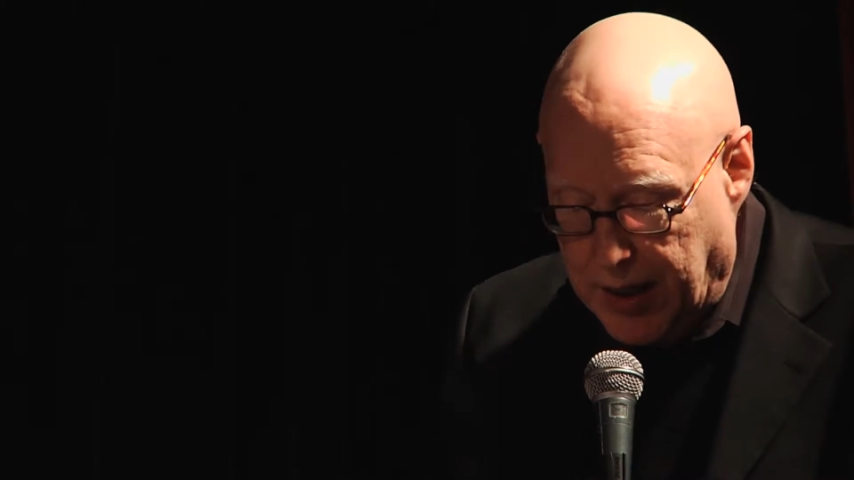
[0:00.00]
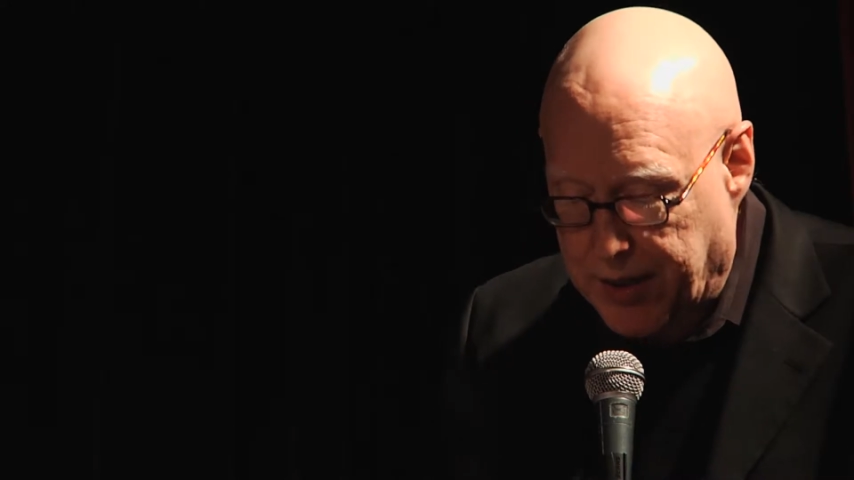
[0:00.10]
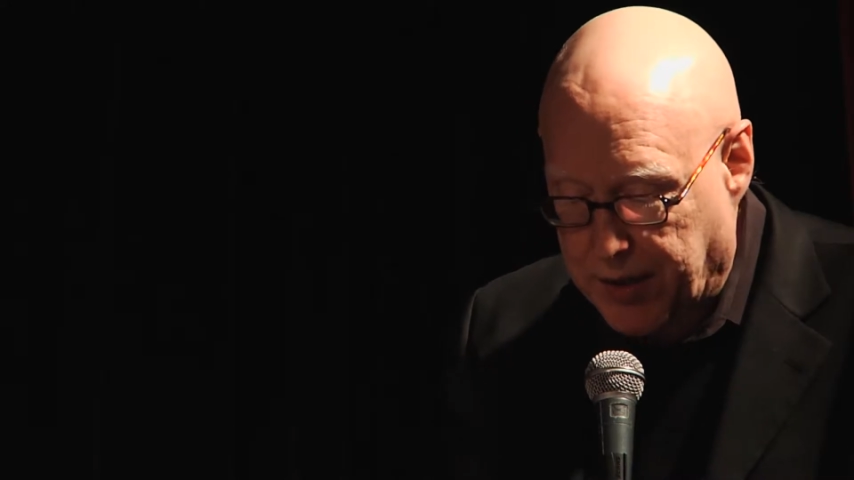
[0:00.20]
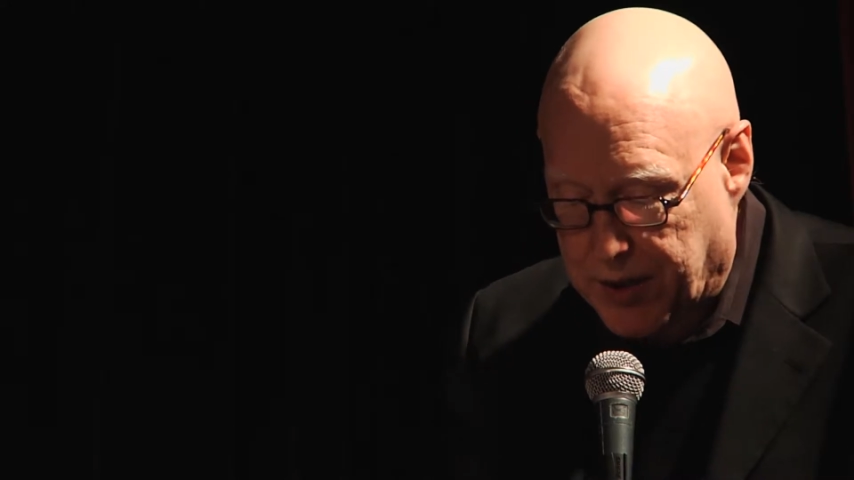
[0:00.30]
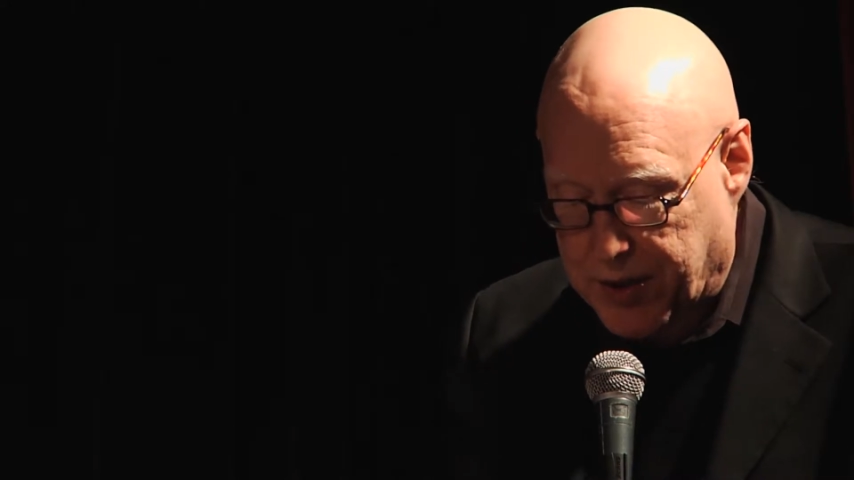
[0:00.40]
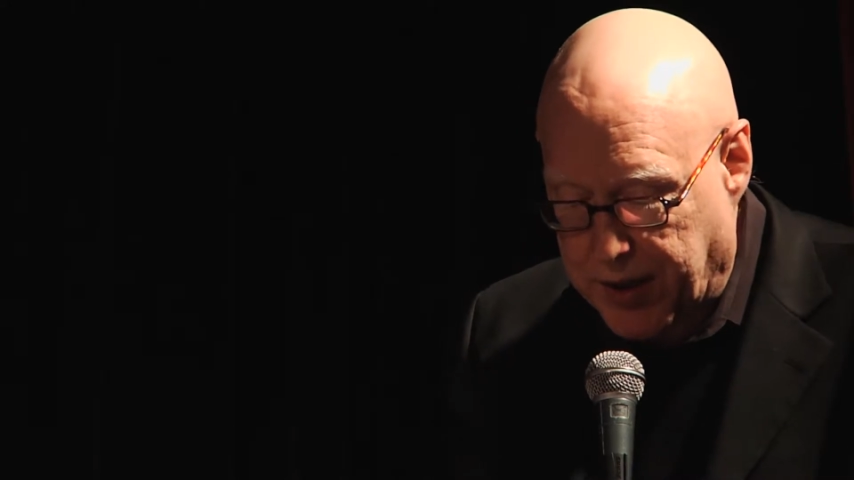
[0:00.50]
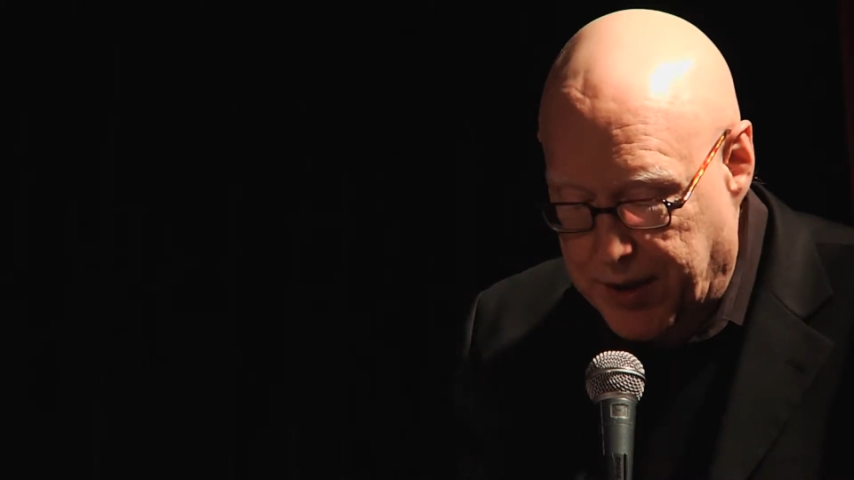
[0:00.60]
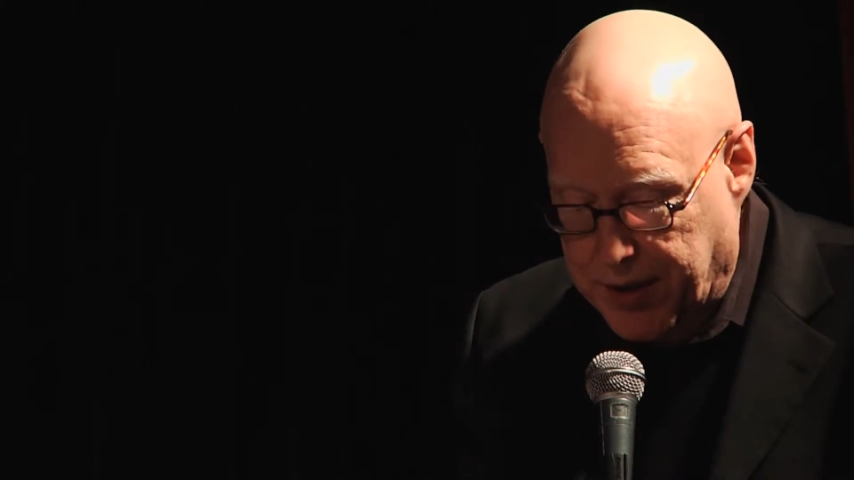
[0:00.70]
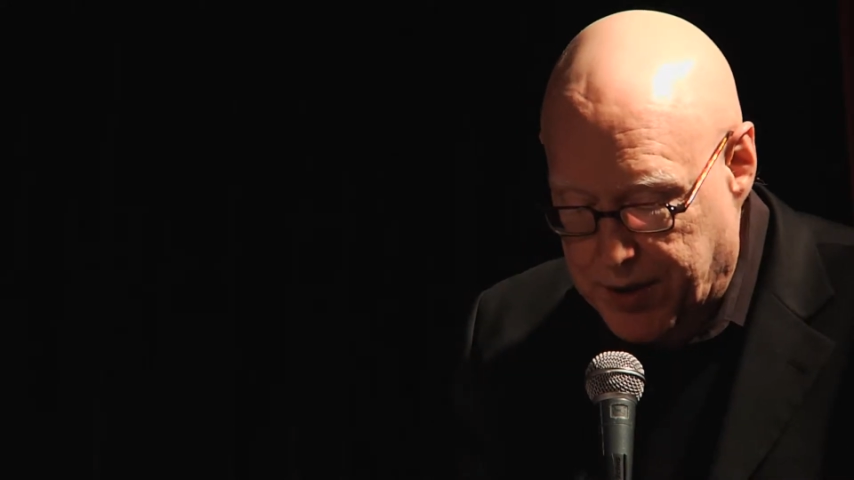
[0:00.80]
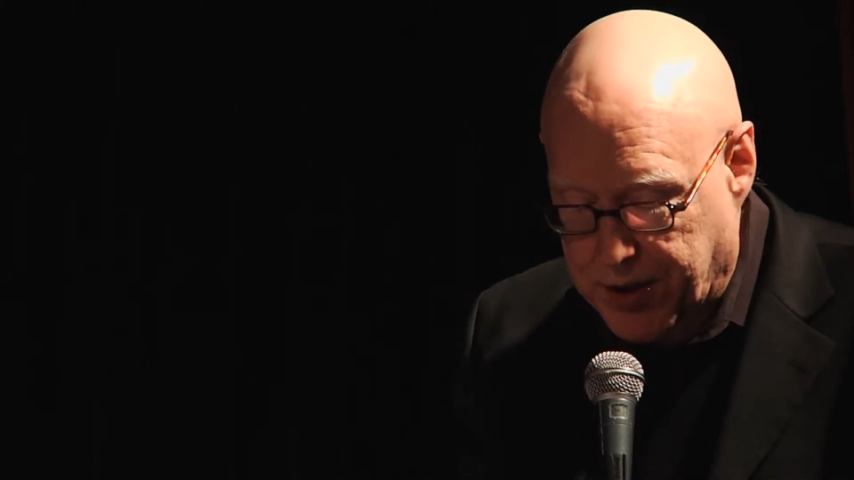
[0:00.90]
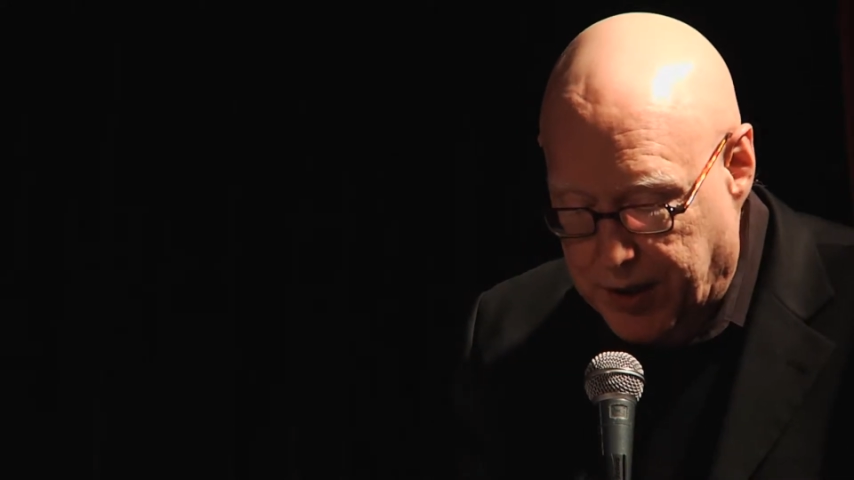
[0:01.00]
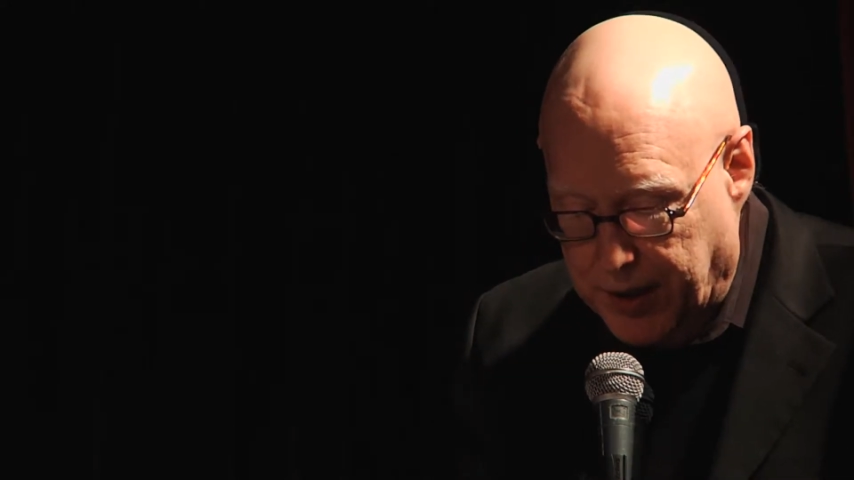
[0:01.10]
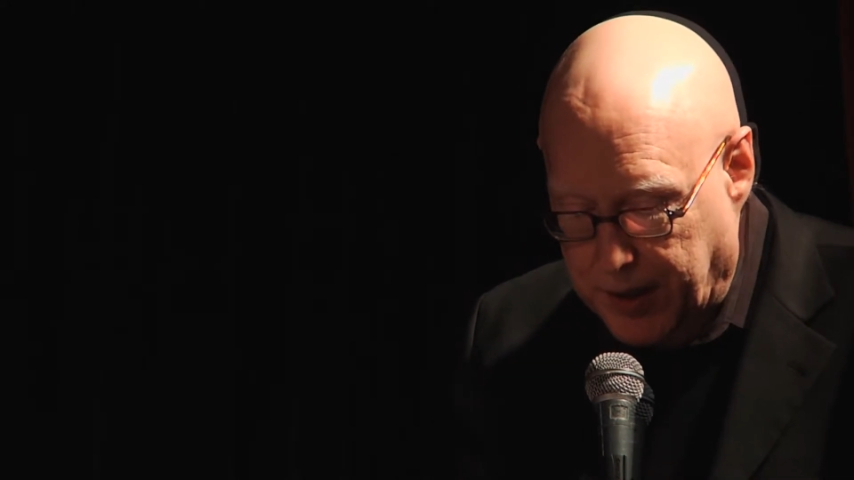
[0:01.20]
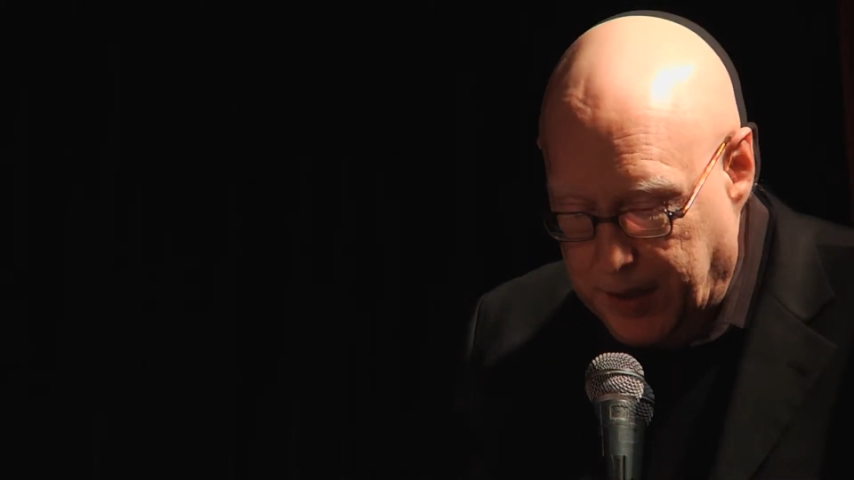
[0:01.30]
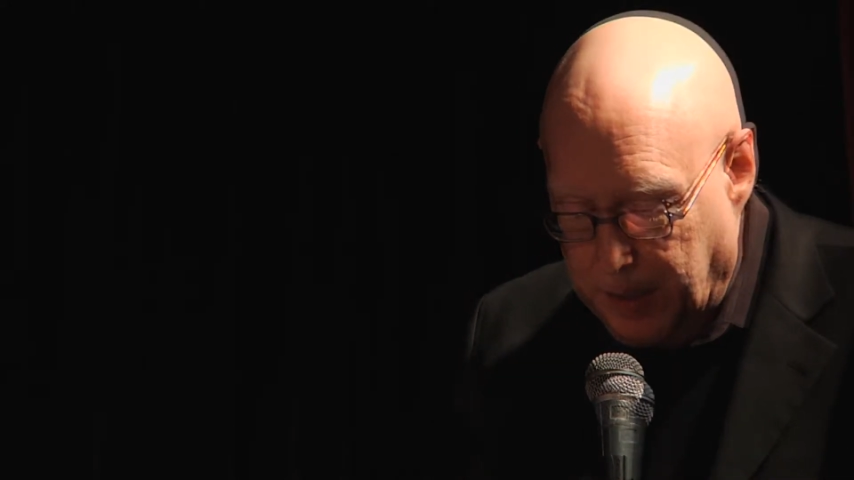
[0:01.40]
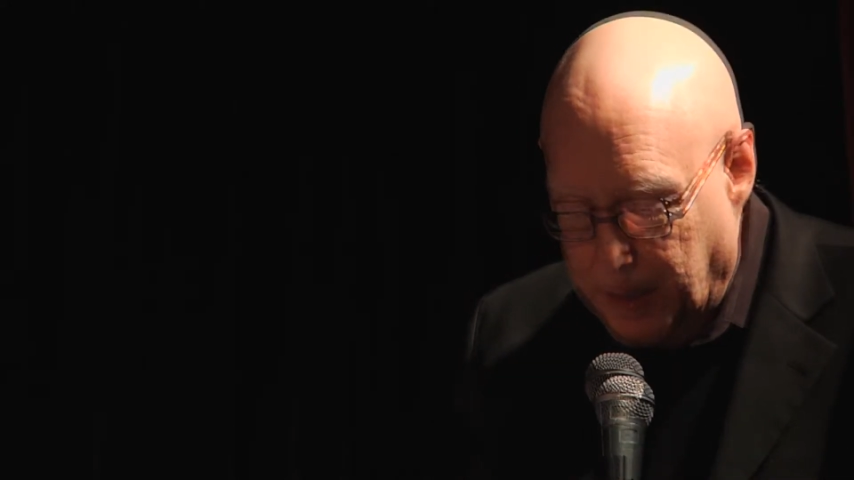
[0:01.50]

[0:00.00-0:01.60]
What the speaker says: an illustrated history.